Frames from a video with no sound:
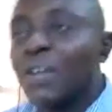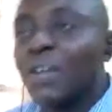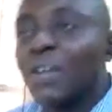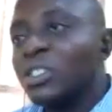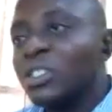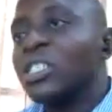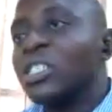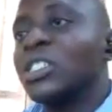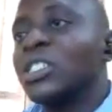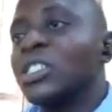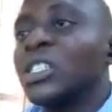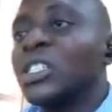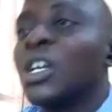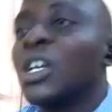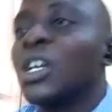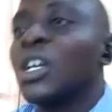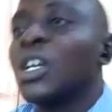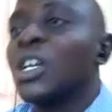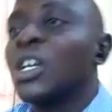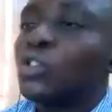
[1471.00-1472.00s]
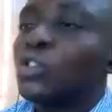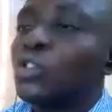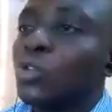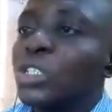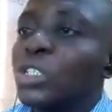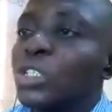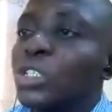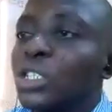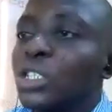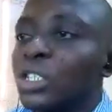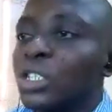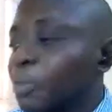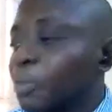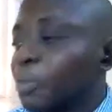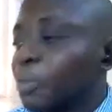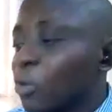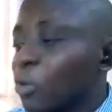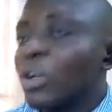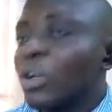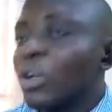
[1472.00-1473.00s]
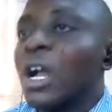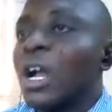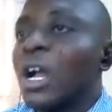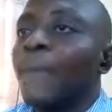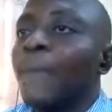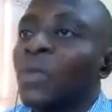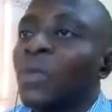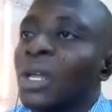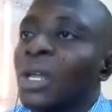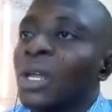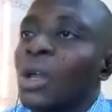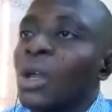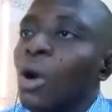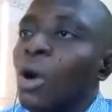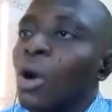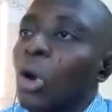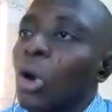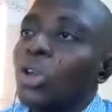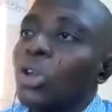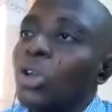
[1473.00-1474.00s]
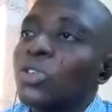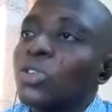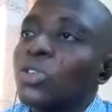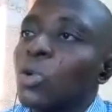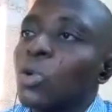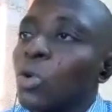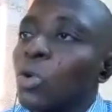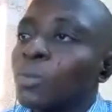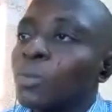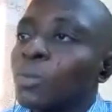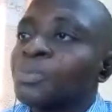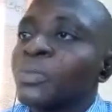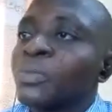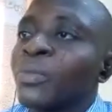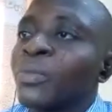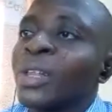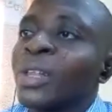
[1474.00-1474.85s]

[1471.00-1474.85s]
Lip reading: services to the program? Also,